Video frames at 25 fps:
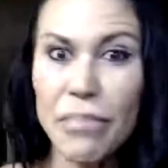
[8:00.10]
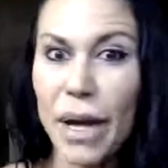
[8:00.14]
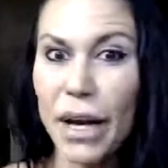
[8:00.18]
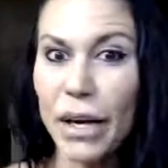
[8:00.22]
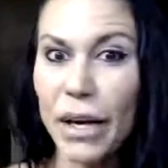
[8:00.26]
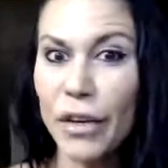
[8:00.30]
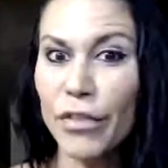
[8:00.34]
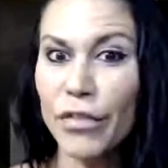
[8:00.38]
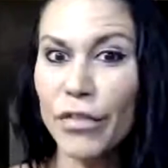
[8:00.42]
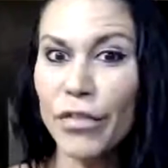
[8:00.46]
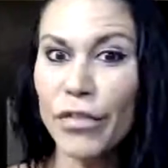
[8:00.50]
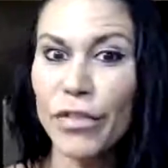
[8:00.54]

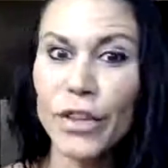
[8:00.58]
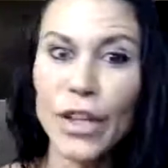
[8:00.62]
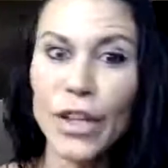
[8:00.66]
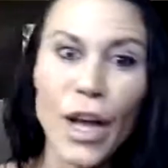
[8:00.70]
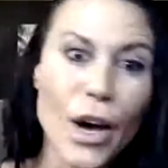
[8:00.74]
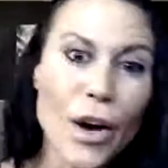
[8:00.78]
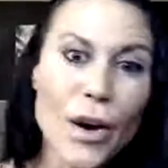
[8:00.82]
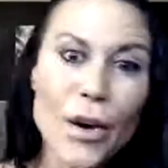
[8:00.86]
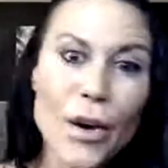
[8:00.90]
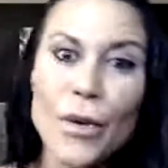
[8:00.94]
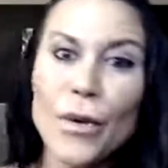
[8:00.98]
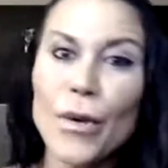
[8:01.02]
better
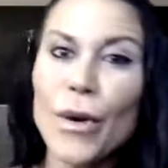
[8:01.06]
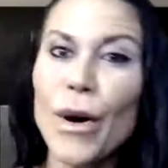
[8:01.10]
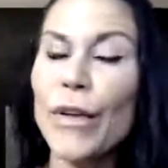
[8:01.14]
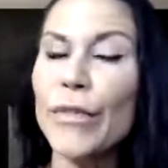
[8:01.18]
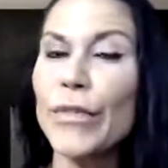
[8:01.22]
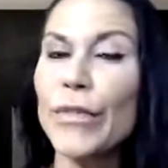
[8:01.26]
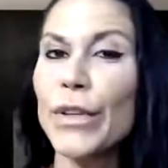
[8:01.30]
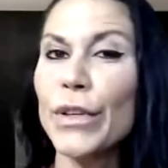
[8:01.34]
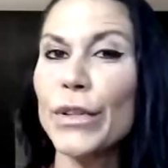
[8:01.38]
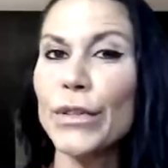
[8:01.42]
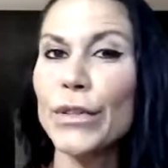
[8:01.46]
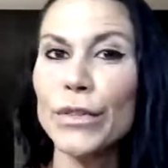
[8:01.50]
flow
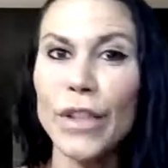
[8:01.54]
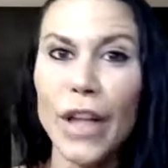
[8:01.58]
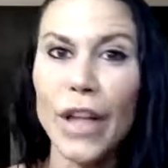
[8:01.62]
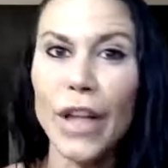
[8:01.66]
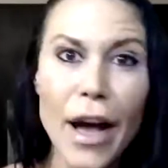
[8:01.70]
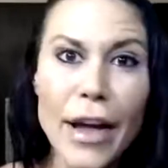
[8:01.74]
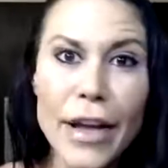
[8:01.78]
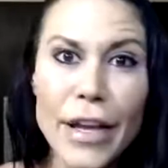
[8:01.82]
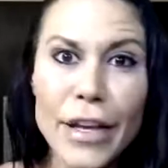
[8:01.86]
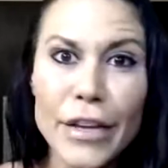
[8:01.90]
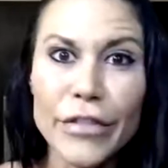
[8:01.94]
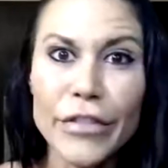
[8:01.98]
of your
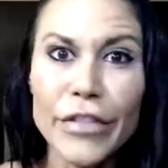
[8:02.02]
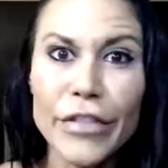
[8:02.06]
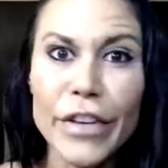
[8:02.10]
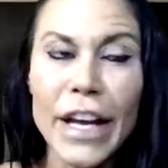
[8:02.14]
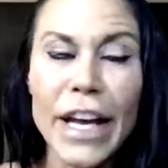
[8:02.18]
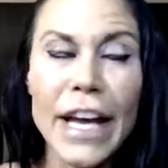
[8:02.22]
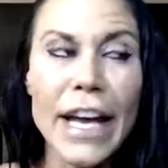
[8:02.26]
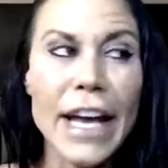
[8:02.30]
life.